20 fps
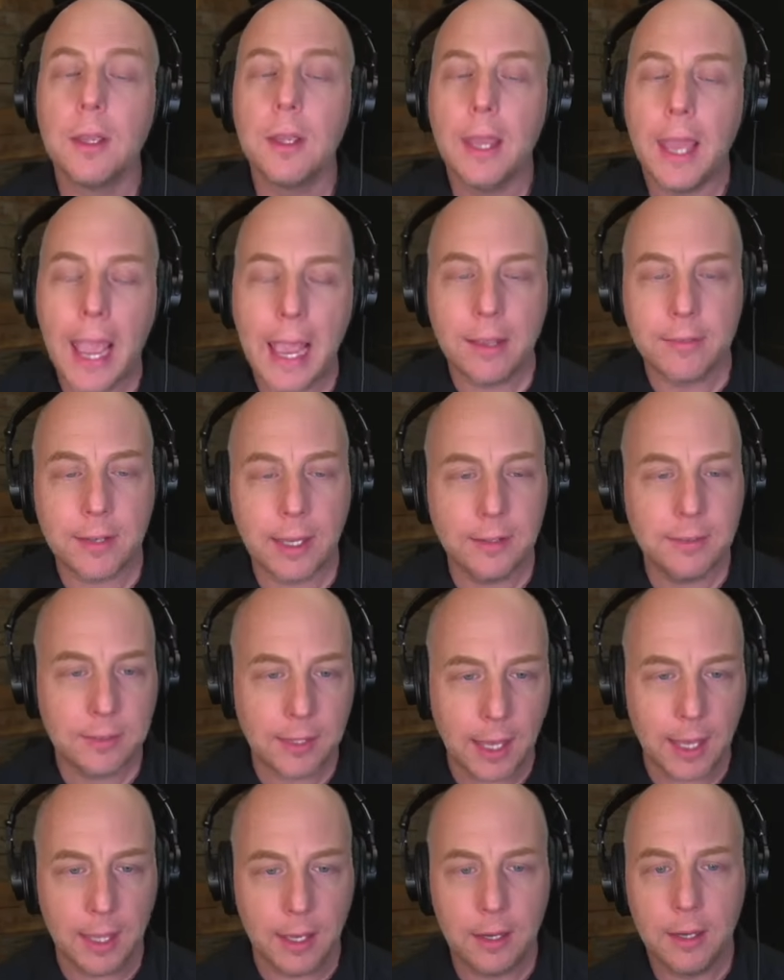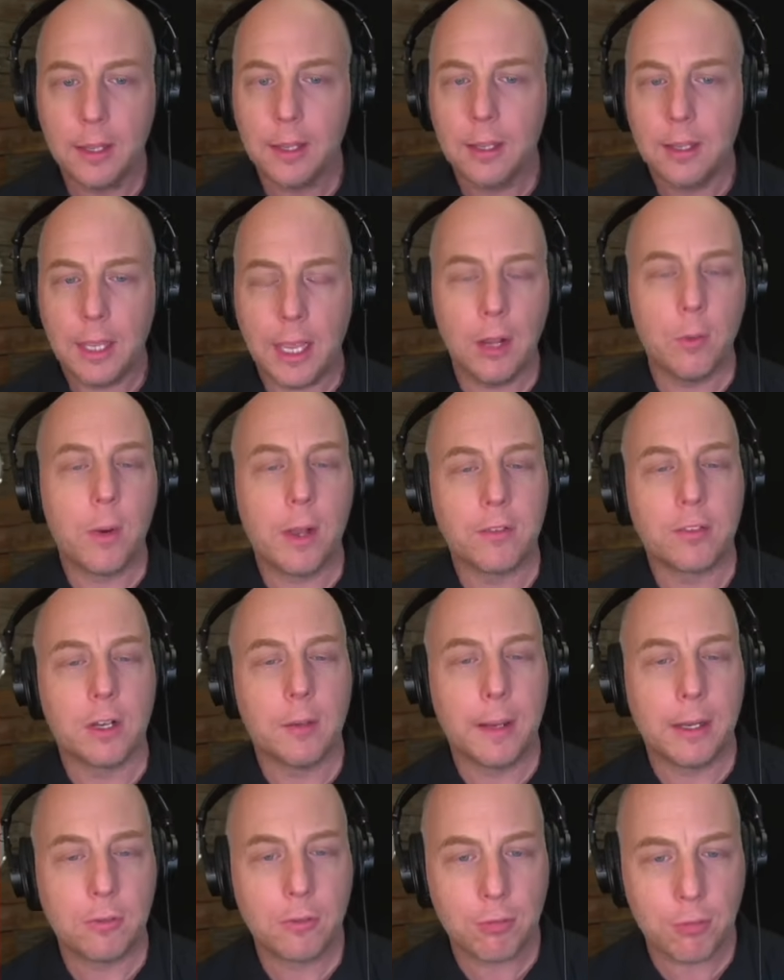As I said, it wasn't
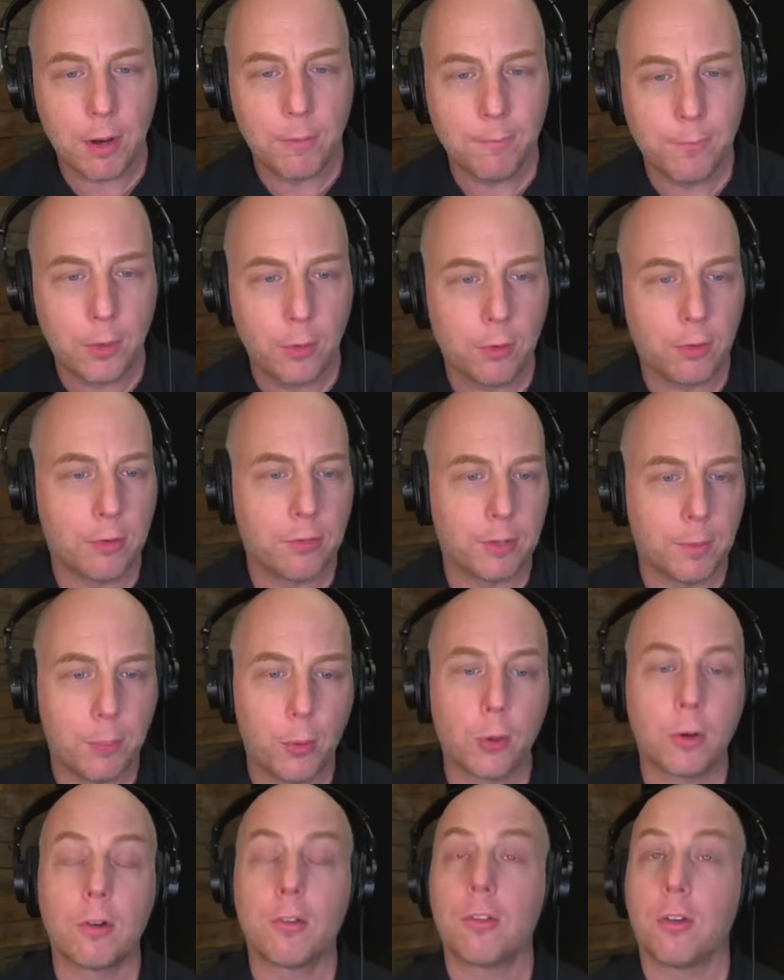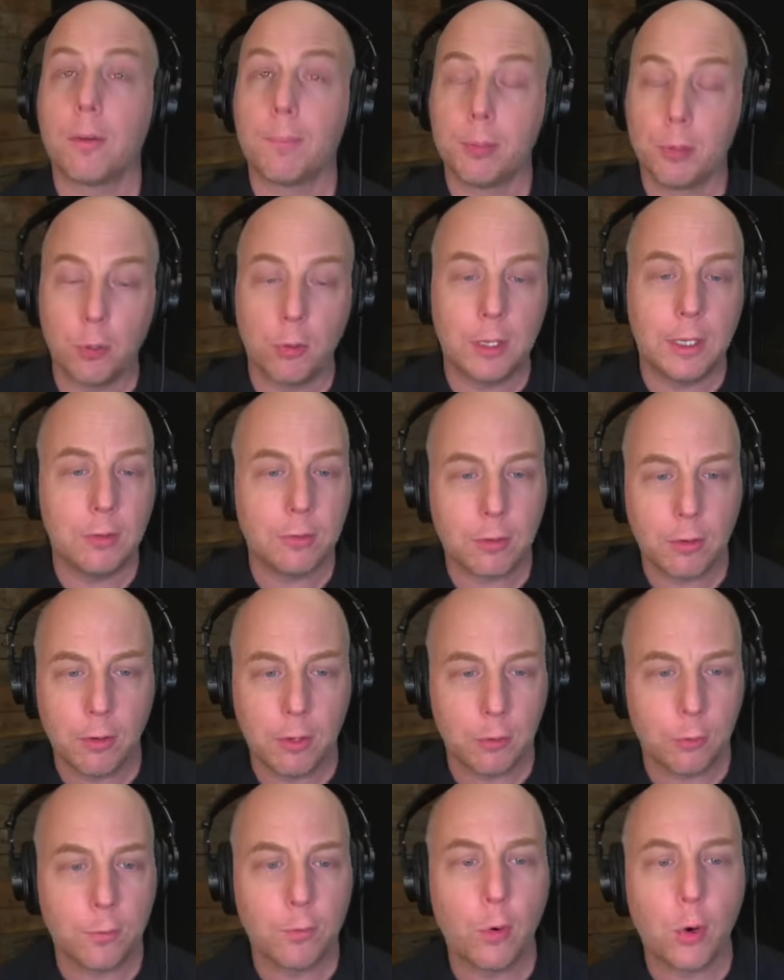about Trump voters, supporters, or employees,
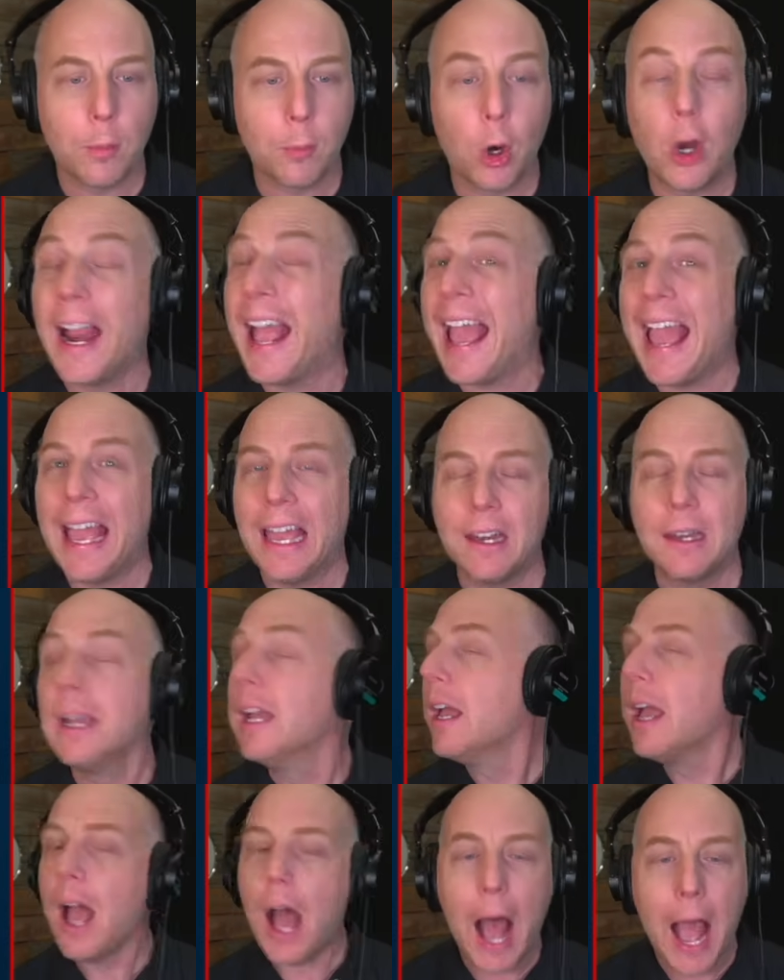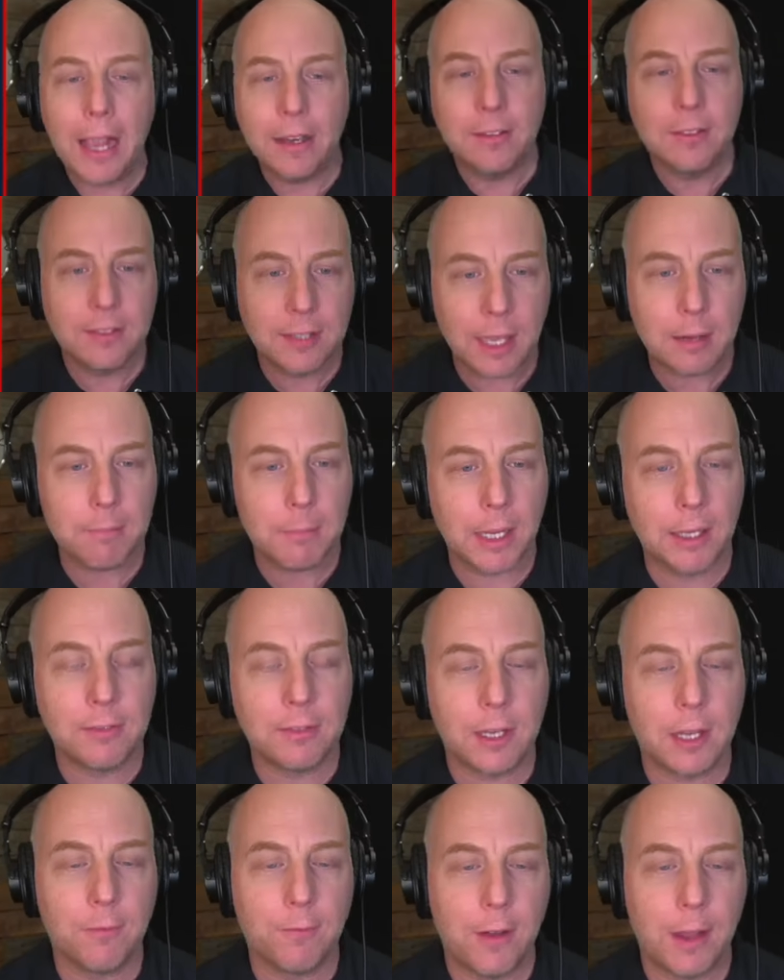current or former, and I set
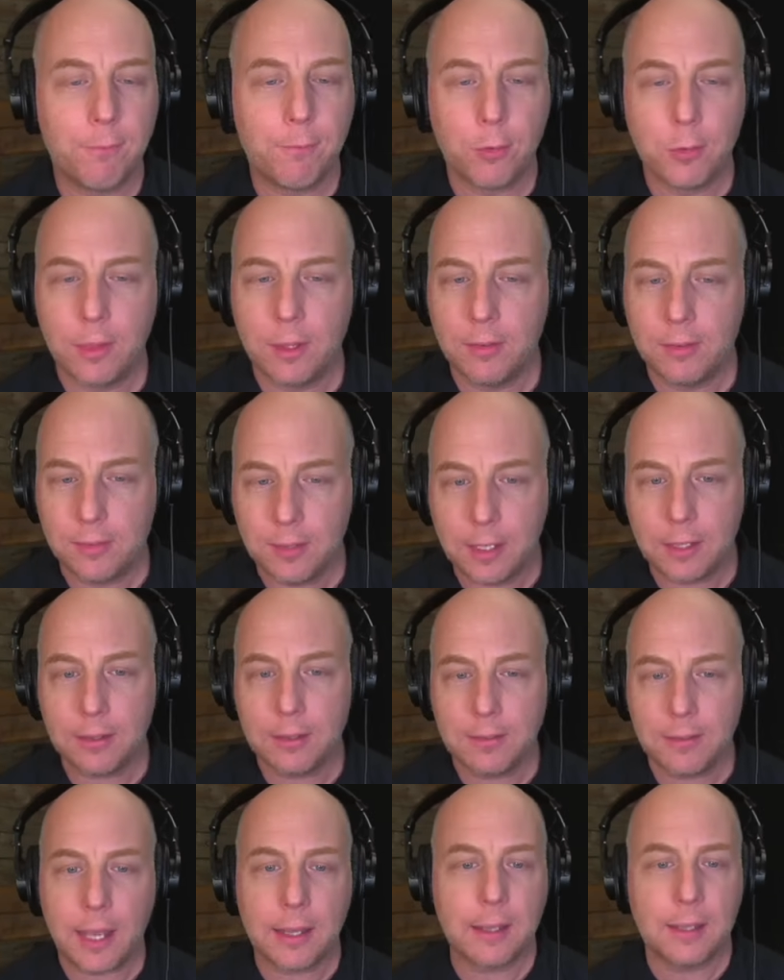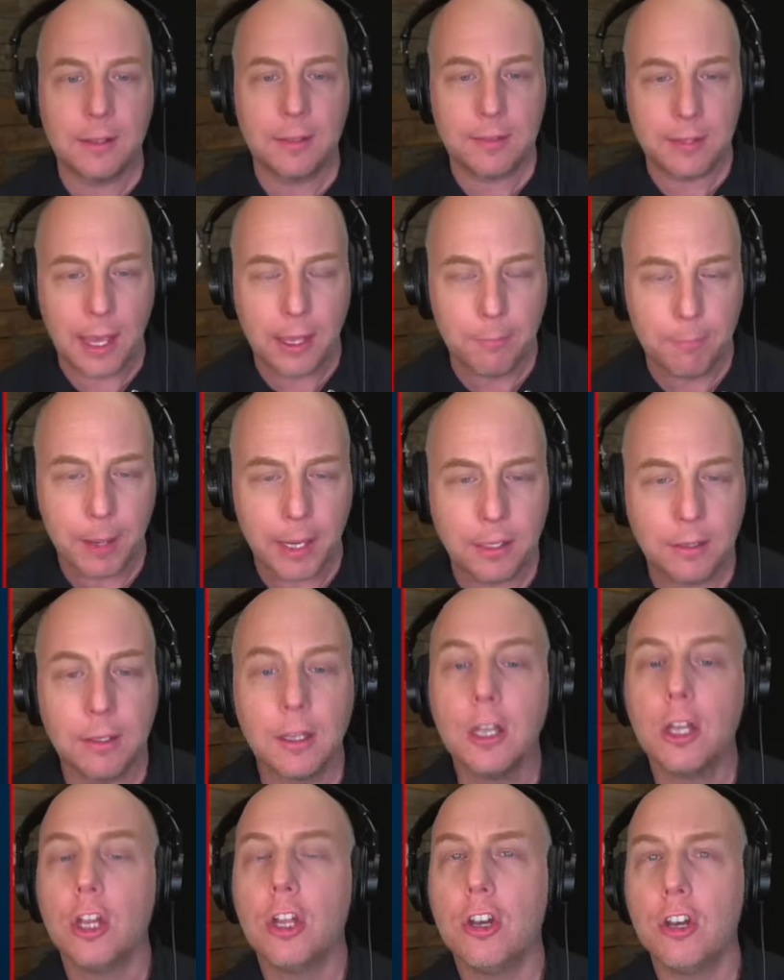myself up for the 6-second soundbite.
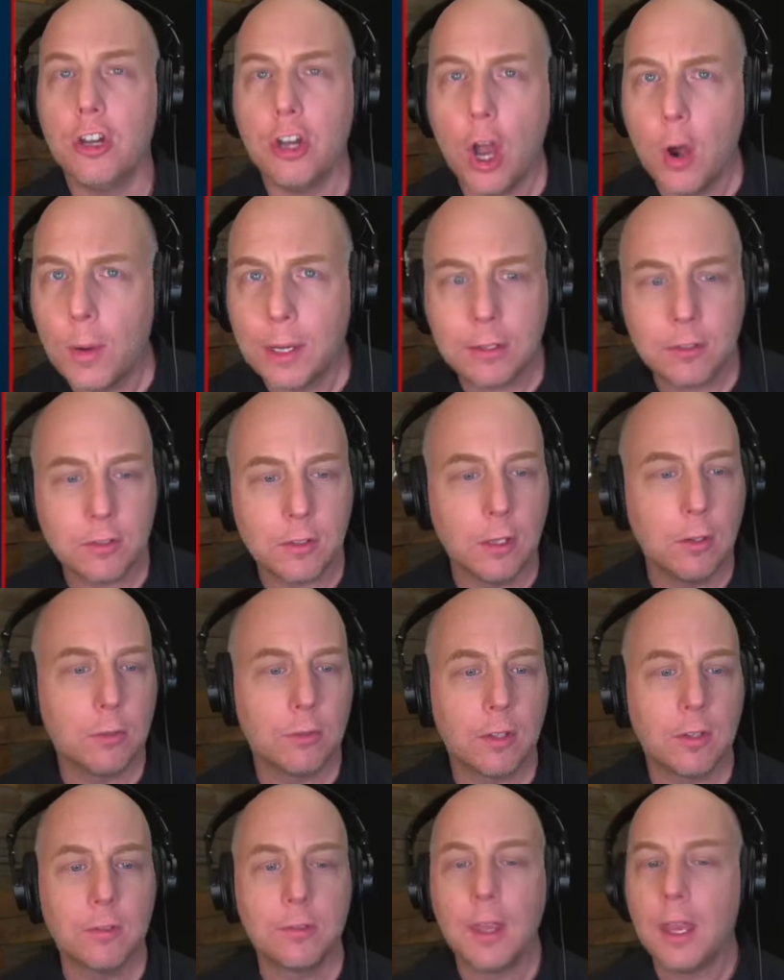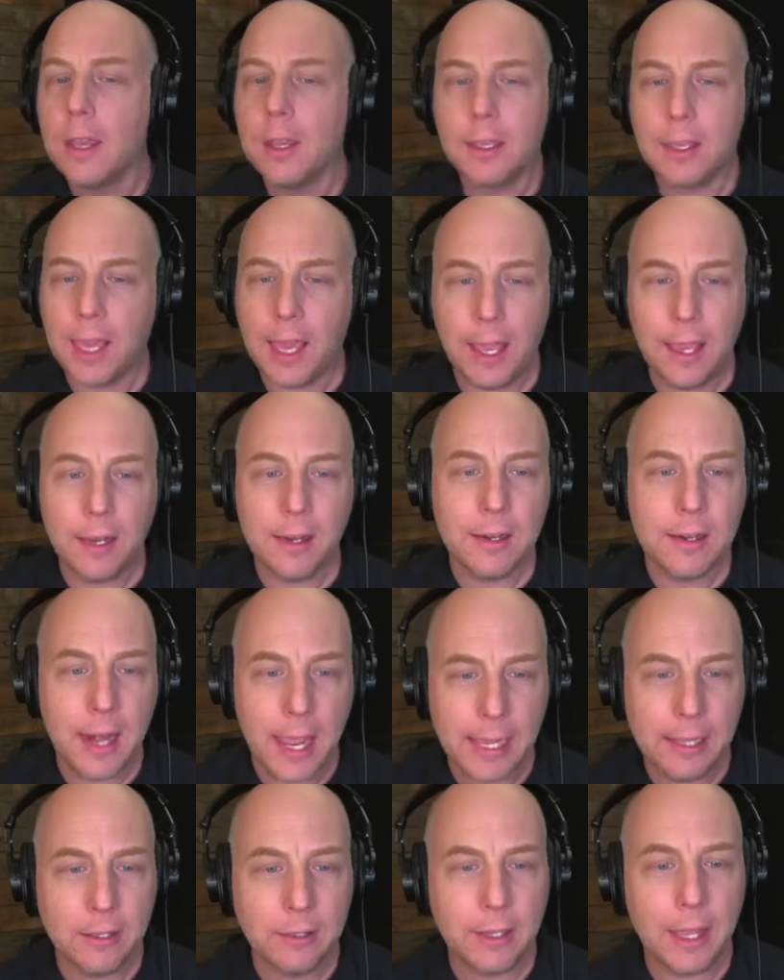No excuses, can't
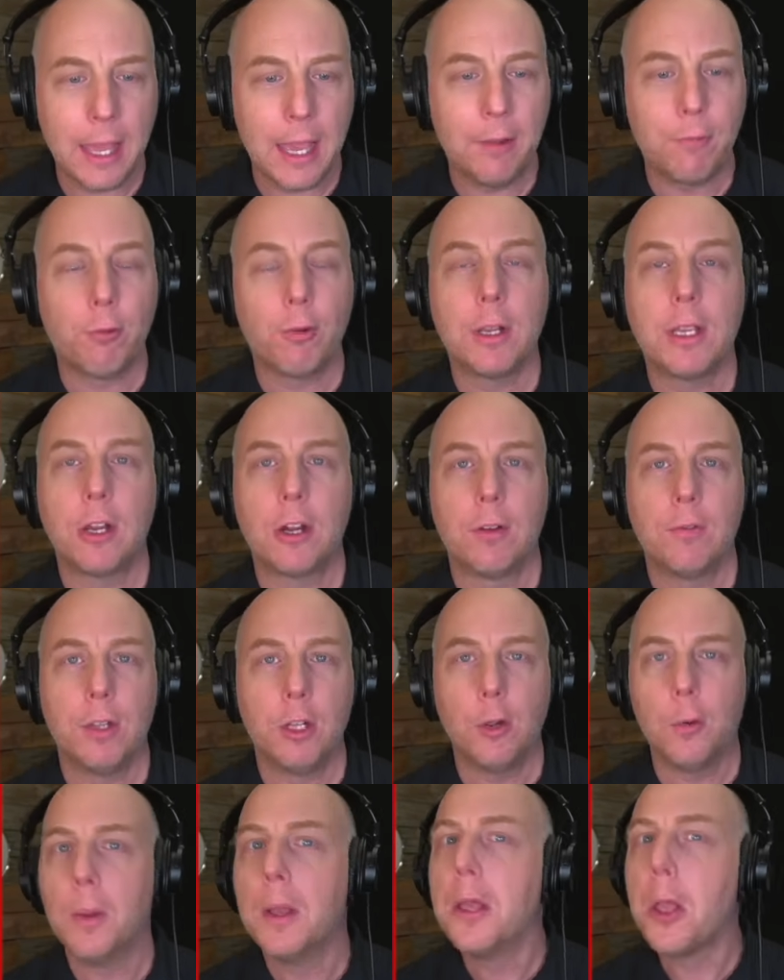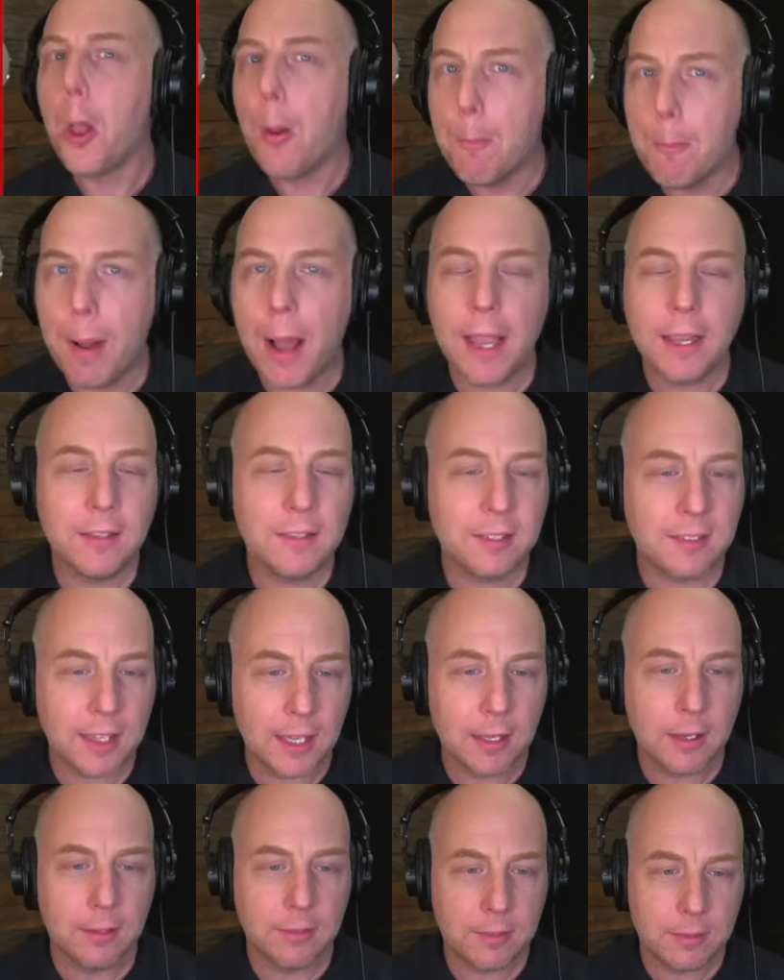nail every interview. My
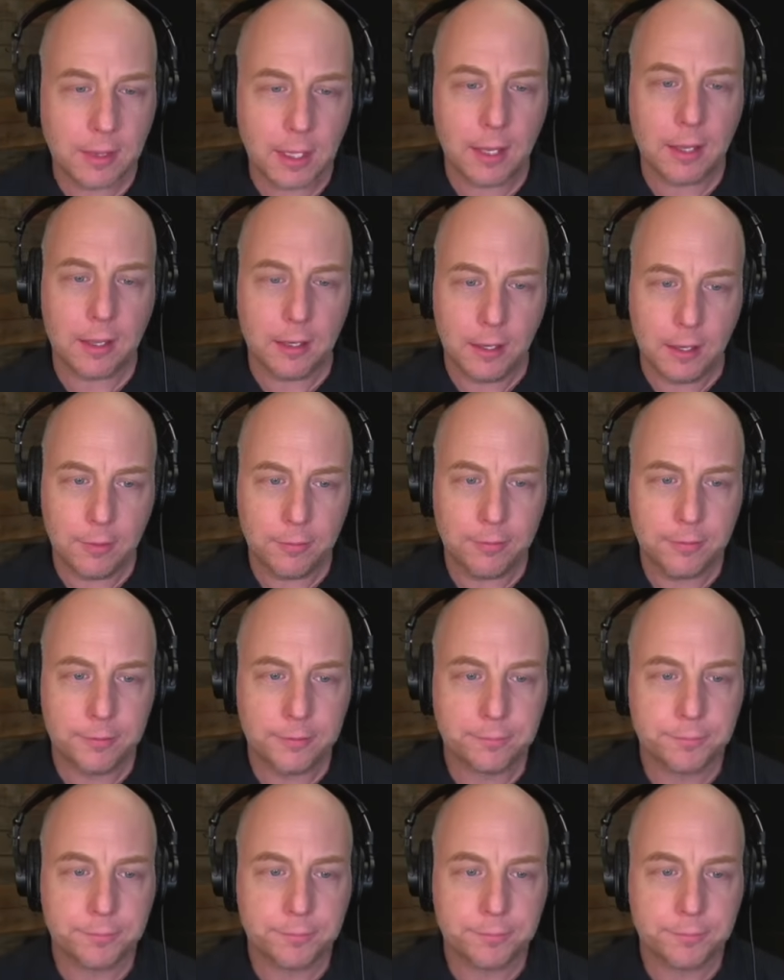skin is thick enough.